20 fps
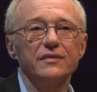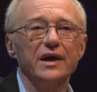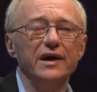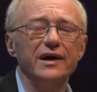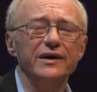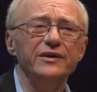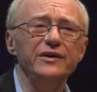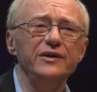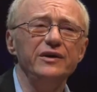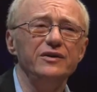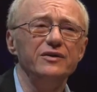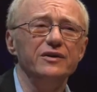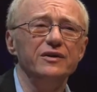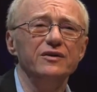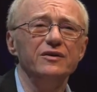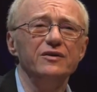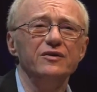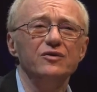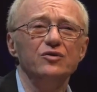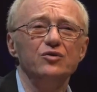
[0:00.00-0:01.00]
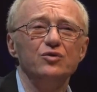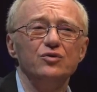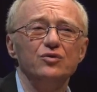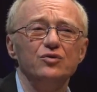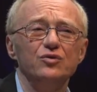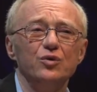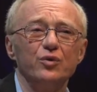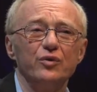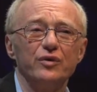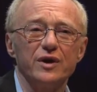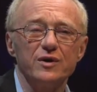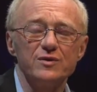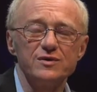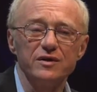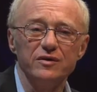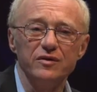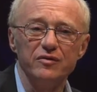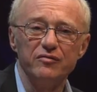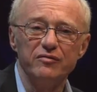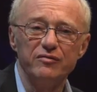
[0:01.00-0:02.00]
I did it in
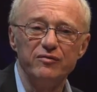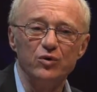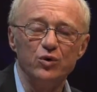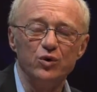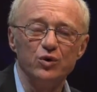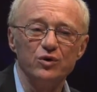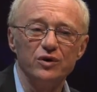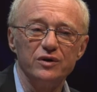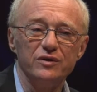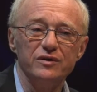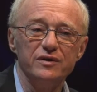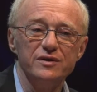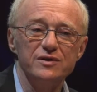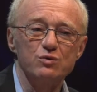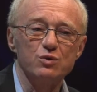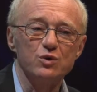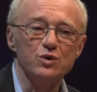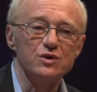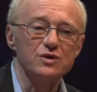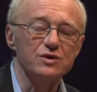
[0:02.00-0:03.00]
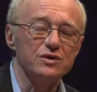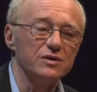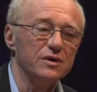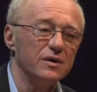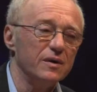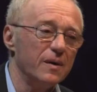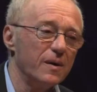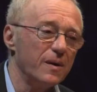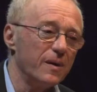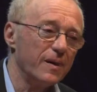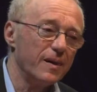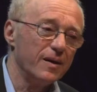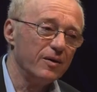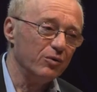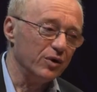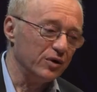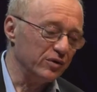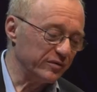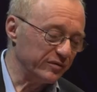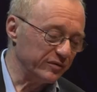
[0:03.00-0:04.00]
2004, and this was
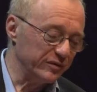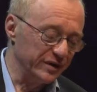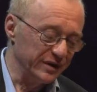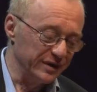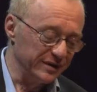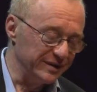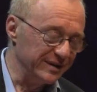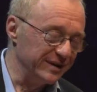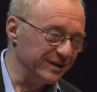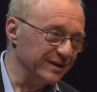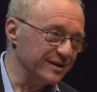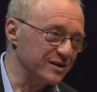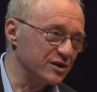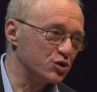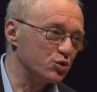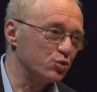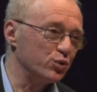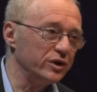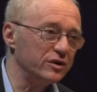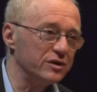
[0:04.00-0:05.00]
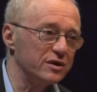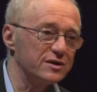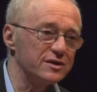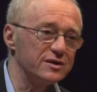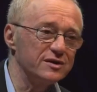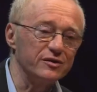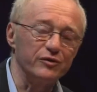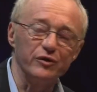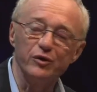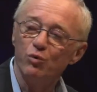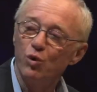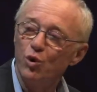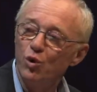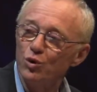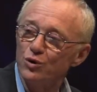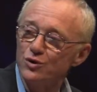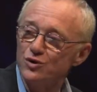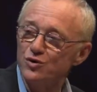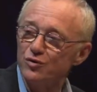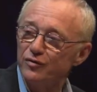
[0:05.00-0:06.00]
one of the, the sweetest
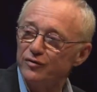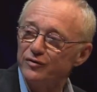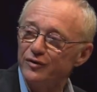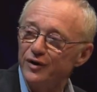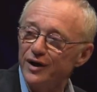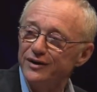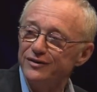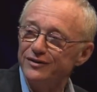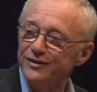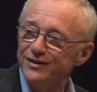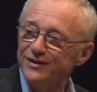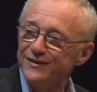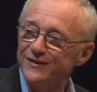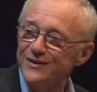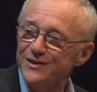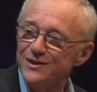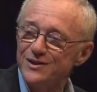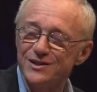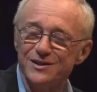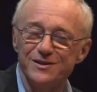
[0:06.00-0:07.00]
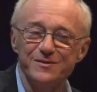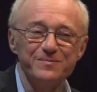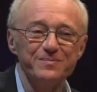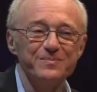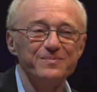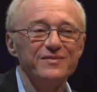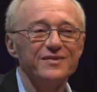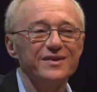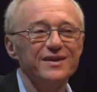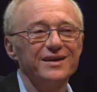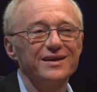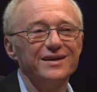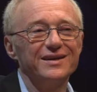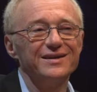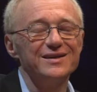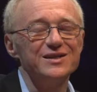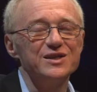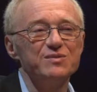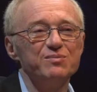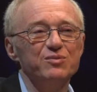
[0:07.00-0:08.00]
rewards of writing this,
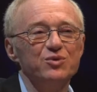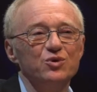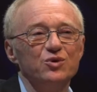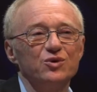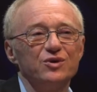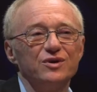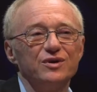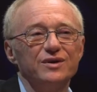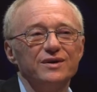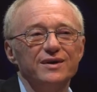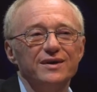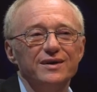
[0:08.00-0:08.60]
this book.